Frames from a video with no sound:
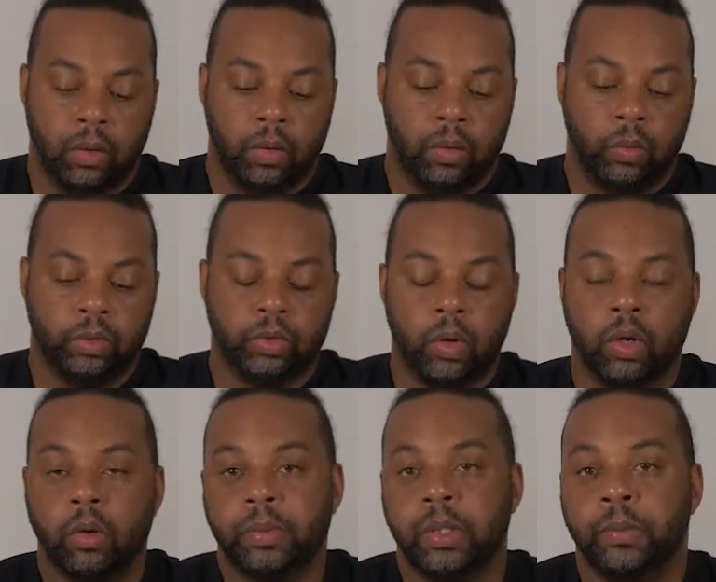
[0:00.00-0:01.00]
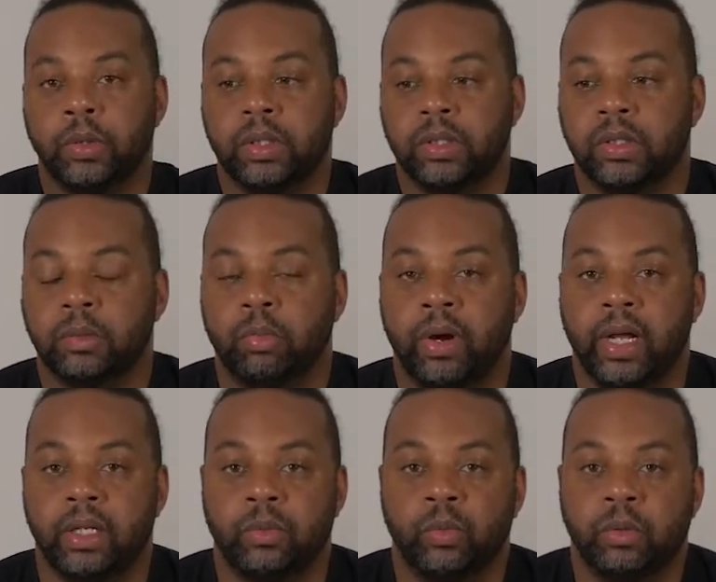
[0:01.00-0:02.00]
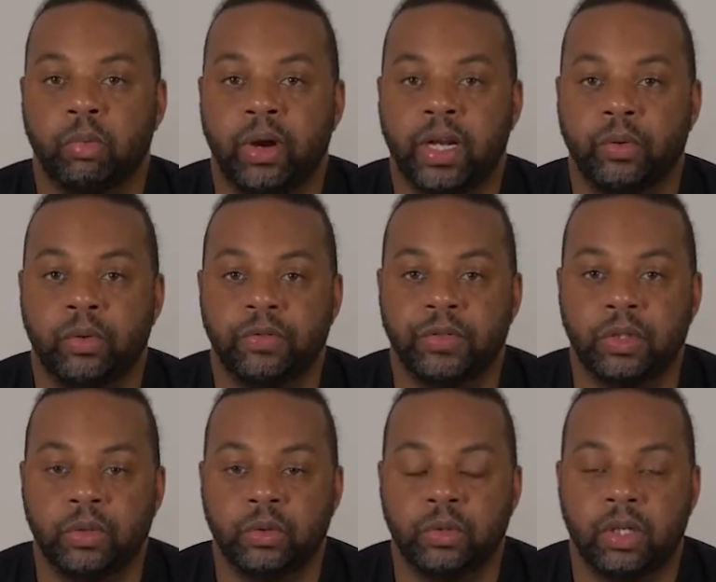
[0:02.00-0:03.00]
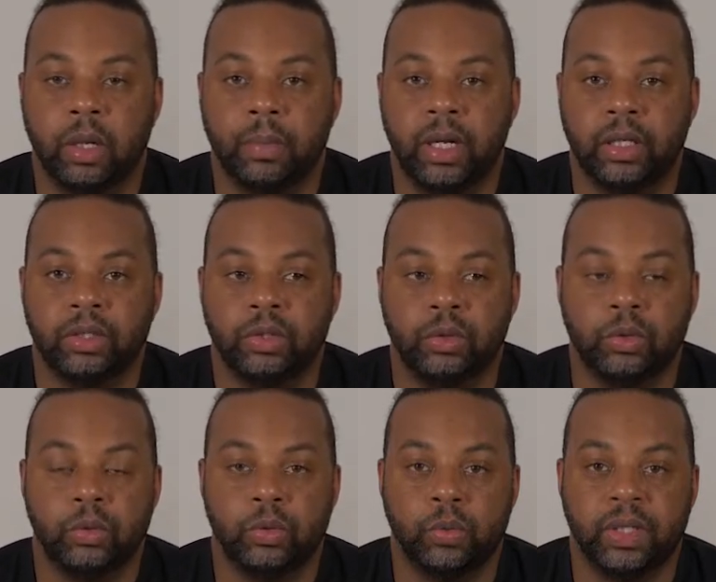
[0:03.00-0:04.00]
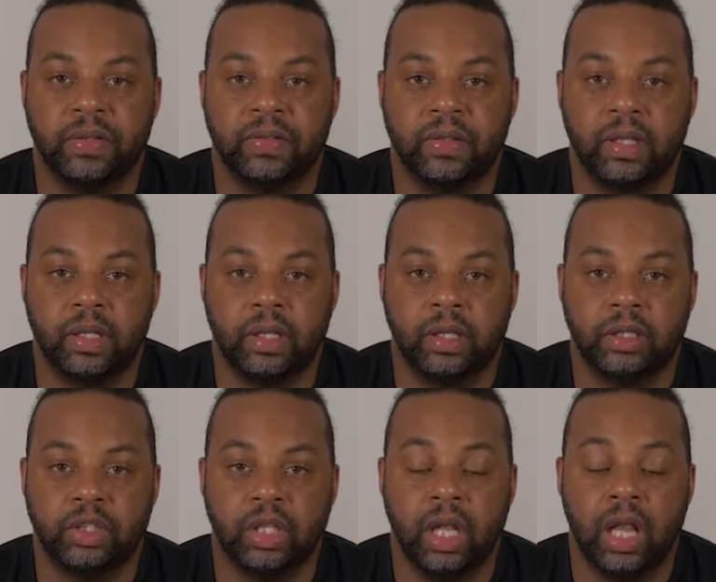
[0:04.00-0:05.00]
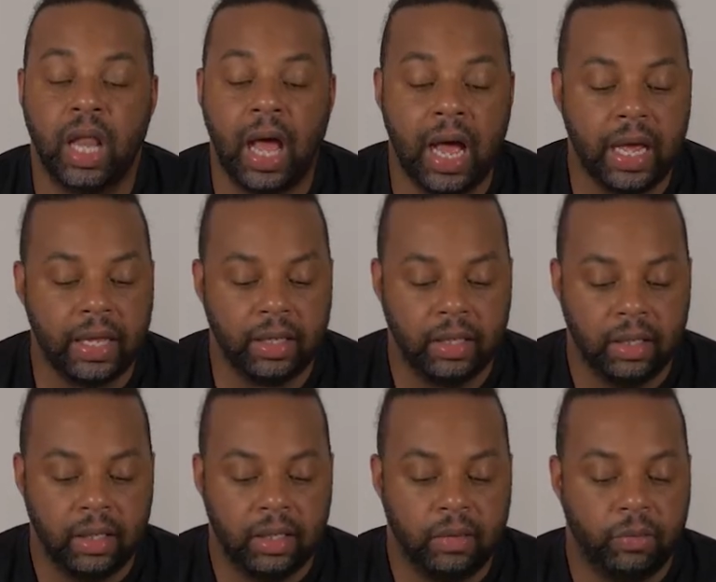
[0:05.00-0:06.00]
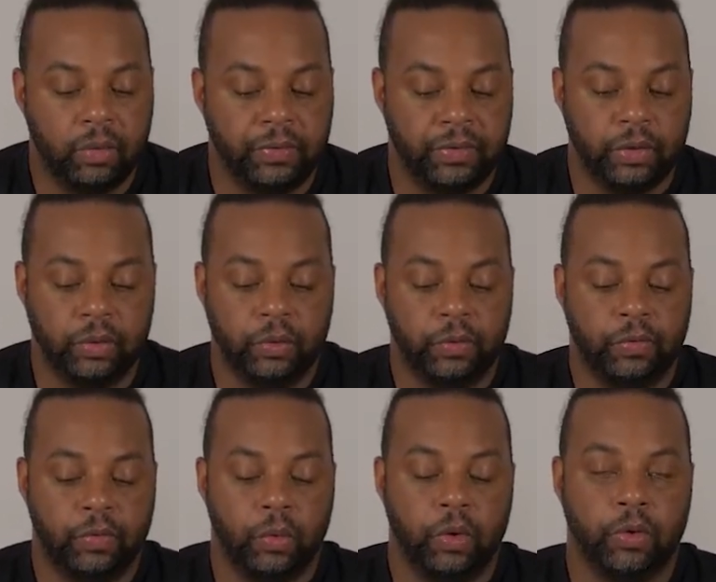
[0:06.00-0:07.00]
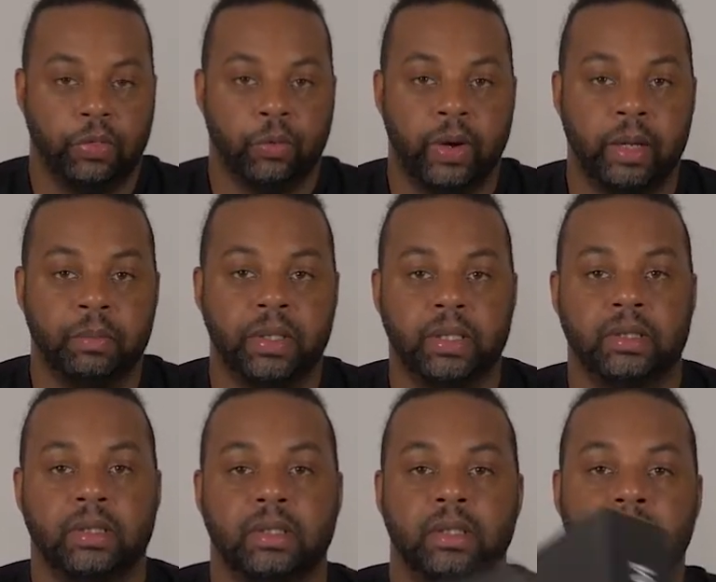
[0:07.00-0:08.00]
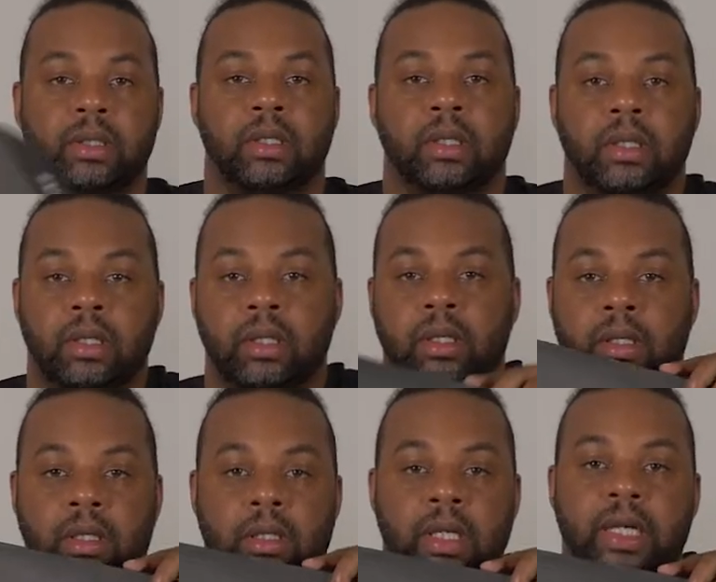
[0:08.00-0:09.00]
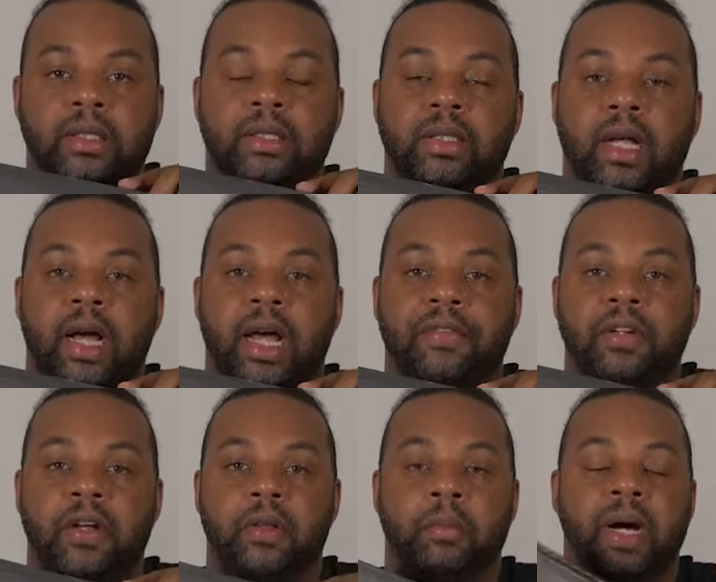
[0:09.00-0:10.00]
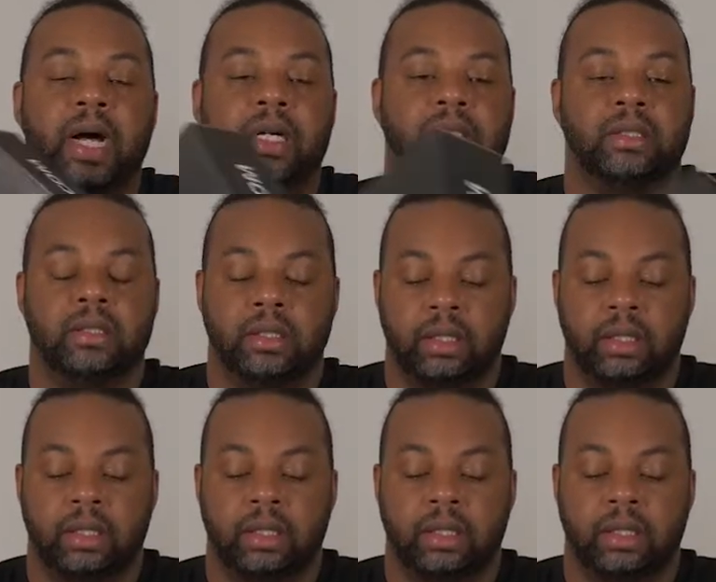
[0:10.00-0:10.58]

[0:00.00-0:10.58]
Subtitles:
What's going on, people? This is Brandon with Brandon Reviews, coming at you with the July review for Thread Beast. Yes, I have another box,